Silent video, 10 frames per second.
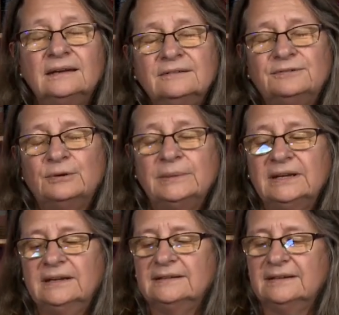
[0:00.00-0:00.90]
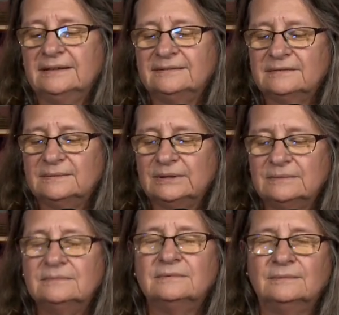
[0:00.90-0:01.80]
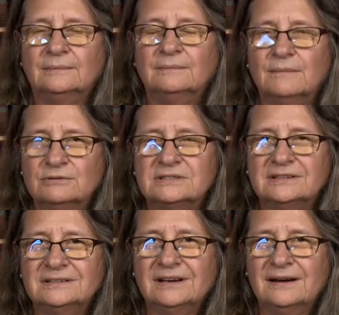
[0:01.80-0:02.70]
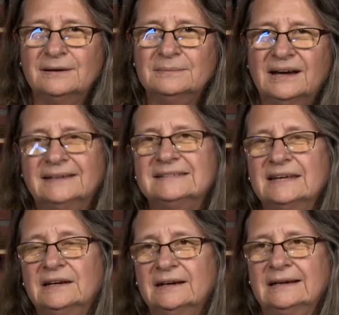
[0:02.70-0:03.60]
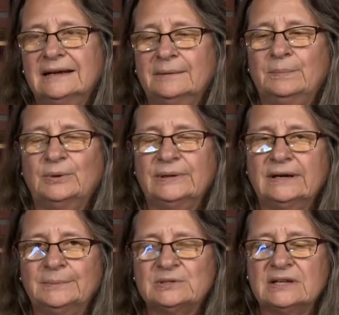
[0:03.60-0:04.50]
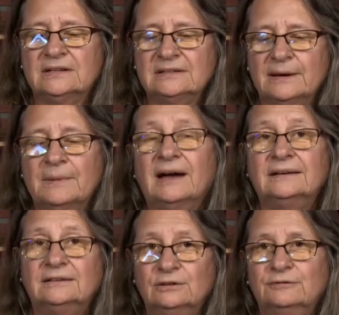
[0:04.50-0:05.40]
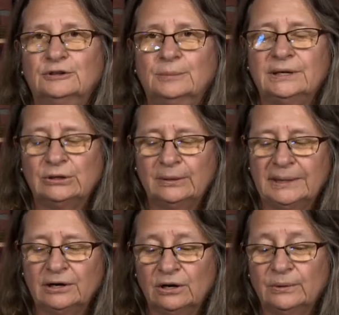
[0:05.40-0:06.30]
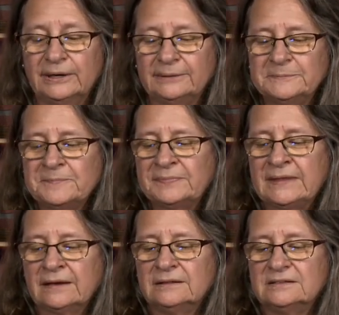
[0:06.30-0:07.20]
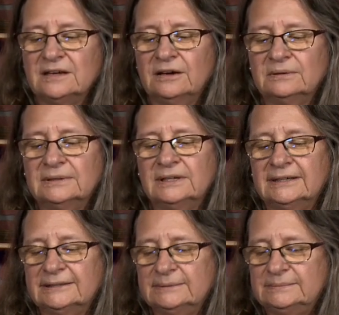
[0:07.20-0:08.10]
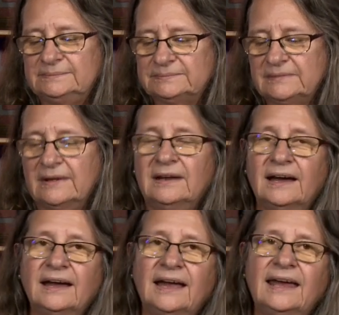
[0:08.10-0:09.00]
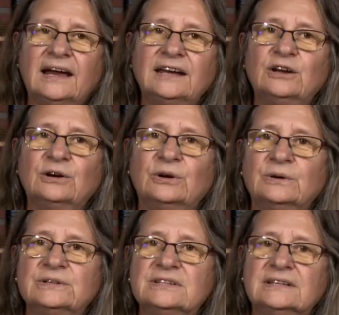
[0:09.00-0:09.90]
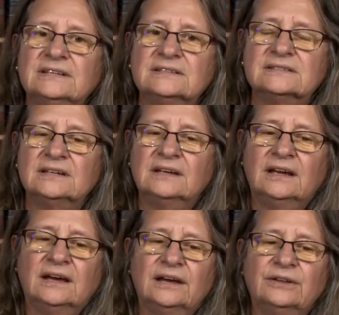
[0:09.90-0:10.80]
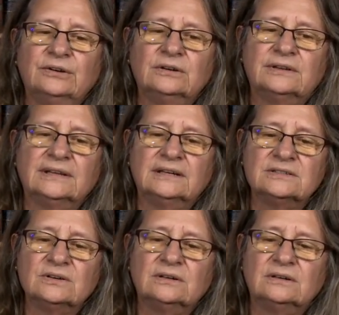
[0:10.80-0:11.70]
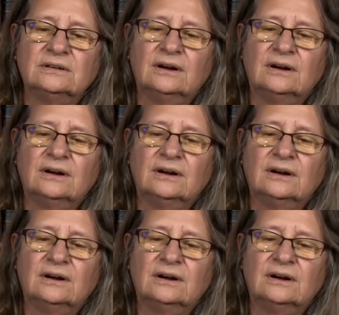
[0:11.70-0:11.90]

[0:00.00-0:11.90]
For me, most of the time, I'd say 99.9% of the time, I do feel better about going. So, and I know going to these other things are